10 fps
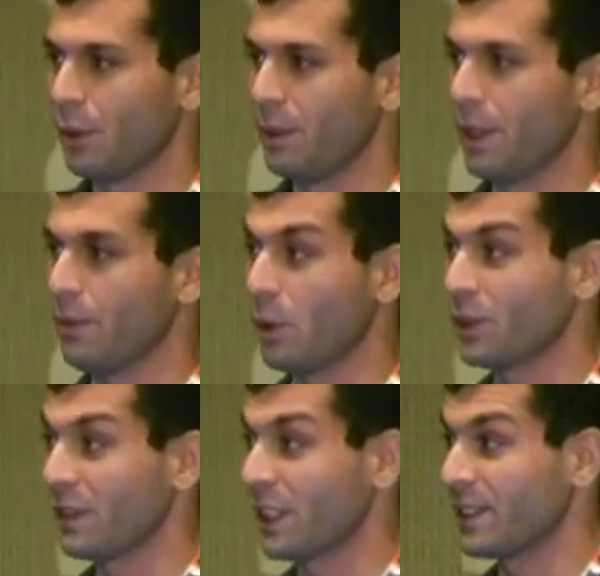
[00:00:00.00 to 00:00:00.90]
being
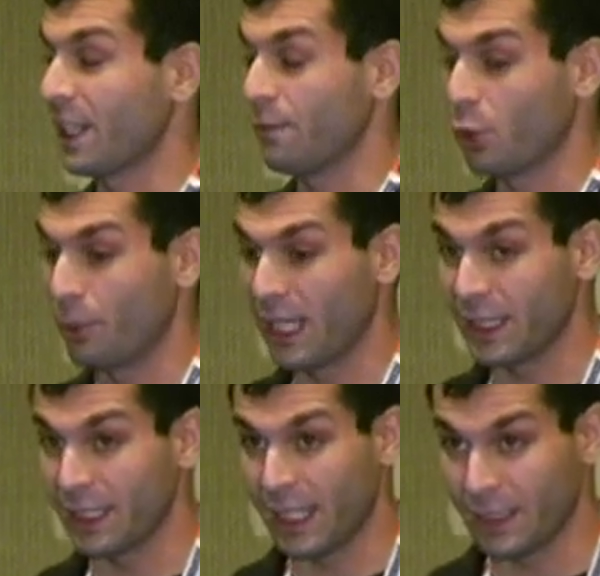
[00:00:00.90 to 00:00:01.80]
most of the time
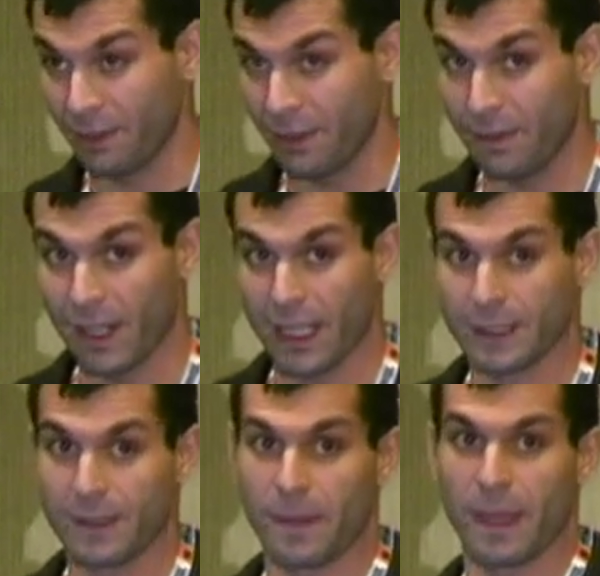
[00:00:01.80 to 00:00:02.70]
formatted as a
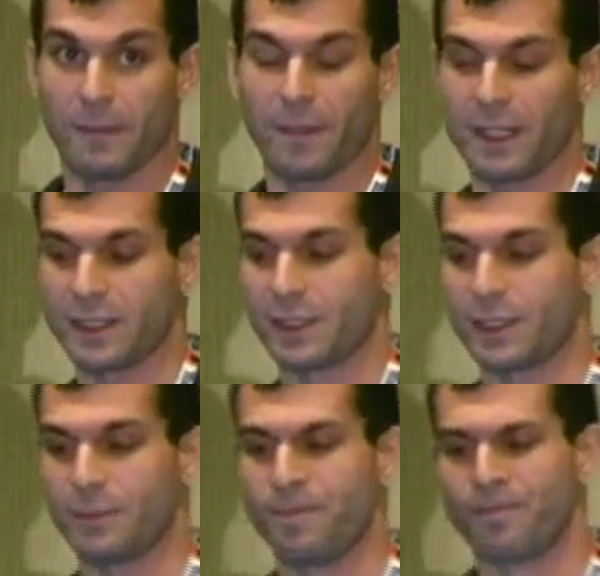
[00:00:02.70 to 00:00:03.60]
VFAT file
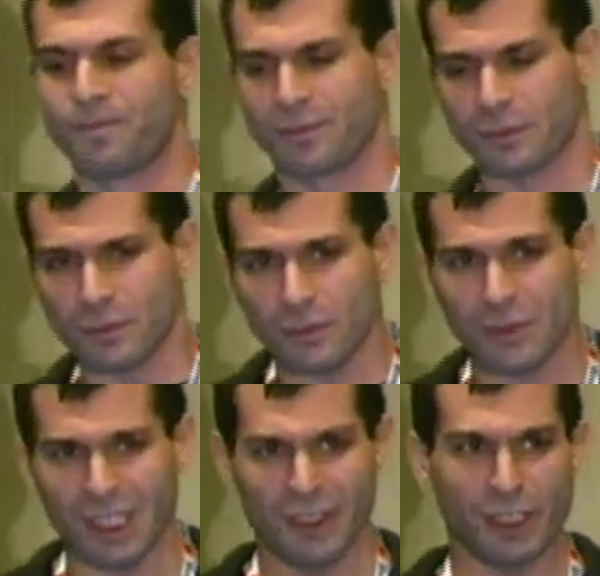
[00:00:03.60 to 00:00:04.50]
system,
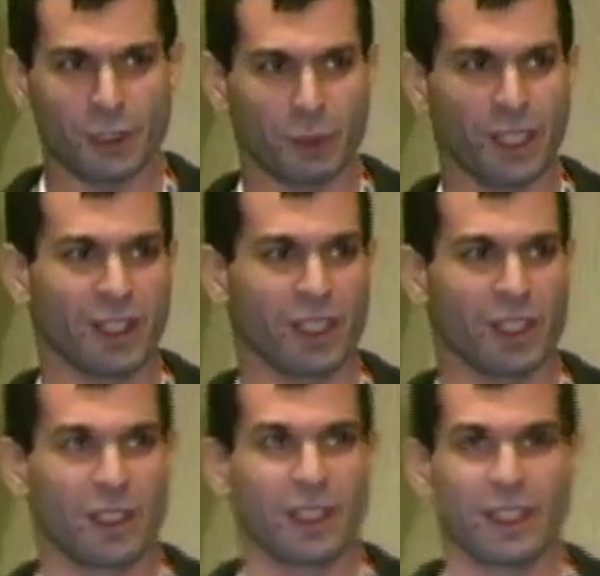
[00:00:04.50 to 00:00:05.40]
there's really the
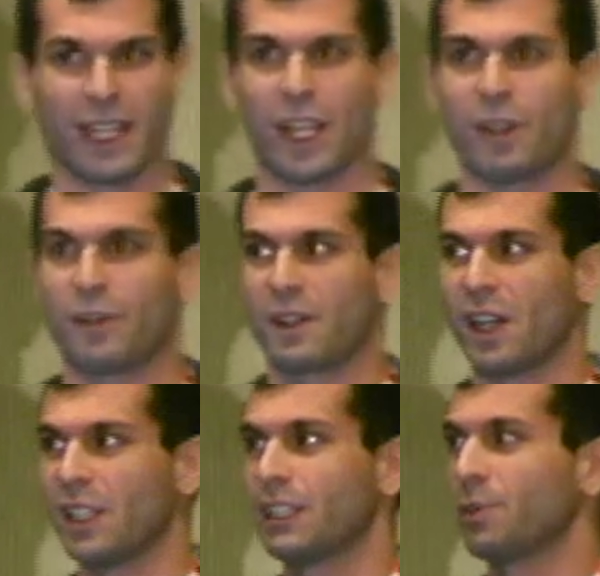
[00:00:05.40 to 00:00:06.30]
lack of
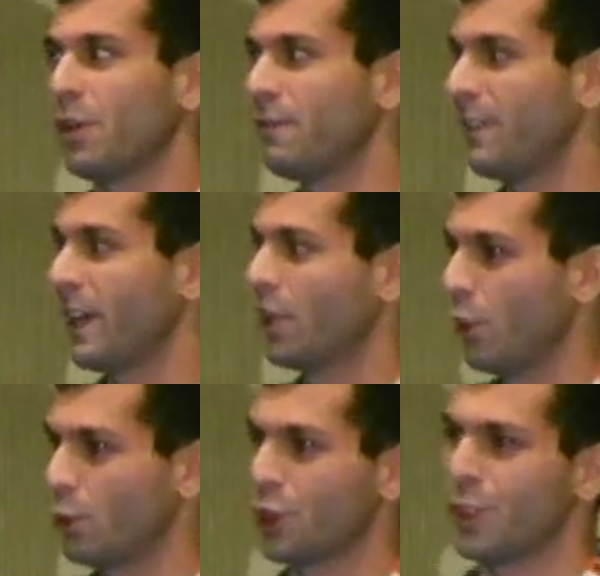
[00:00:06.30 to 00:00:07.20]
concept of file
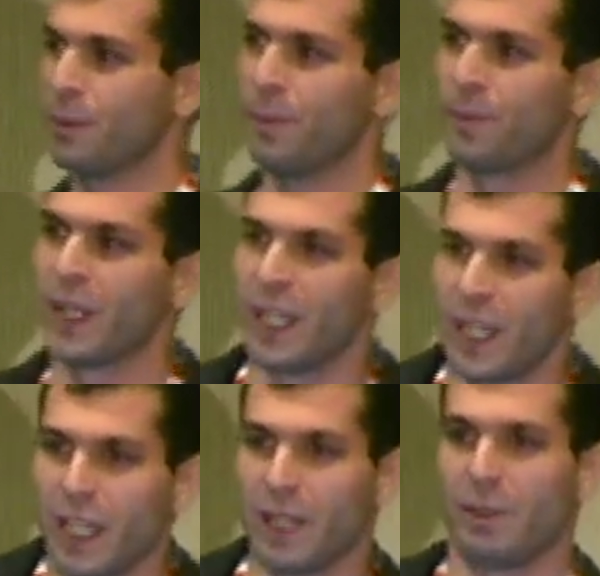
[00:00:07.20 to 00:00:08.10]
ownership.
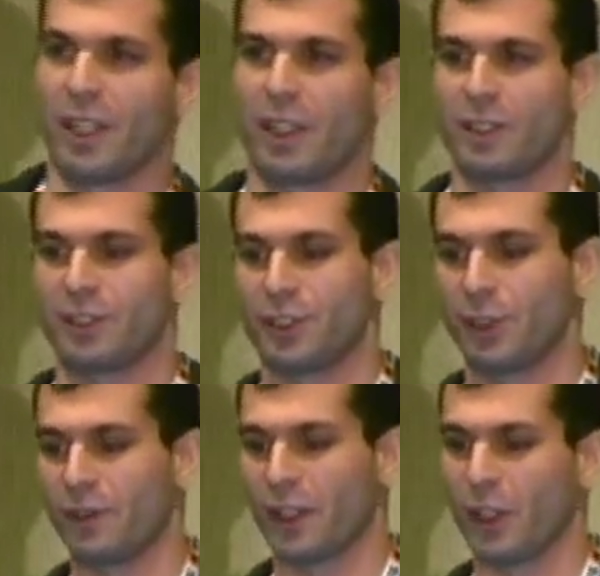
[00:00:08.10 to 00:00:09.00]
And because there's
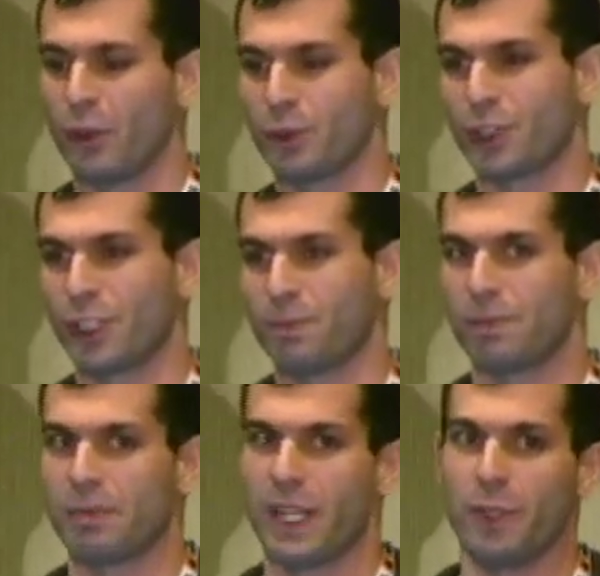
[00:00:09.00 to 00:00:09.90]
no file
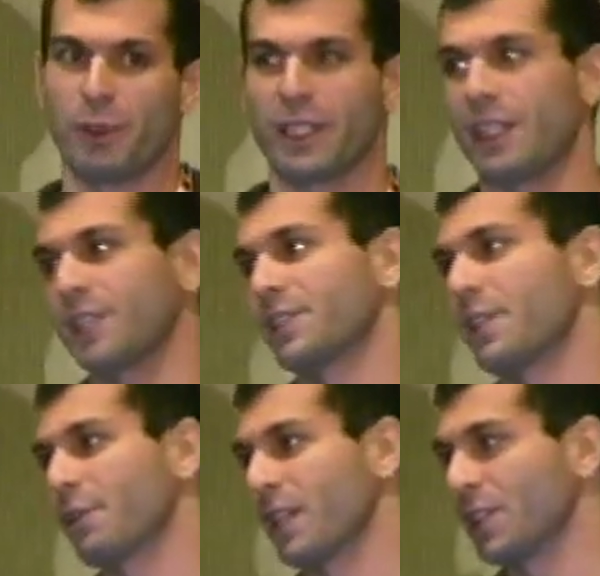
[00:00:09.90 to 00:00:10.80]
ownership, anyone can access
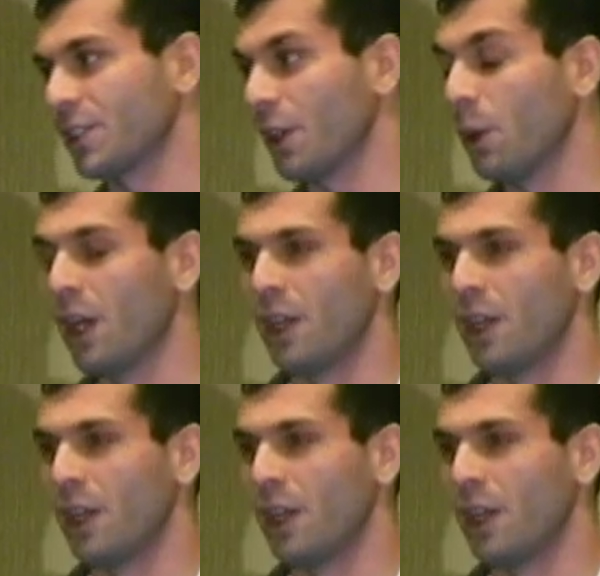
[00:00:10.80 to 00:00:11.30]
everything. So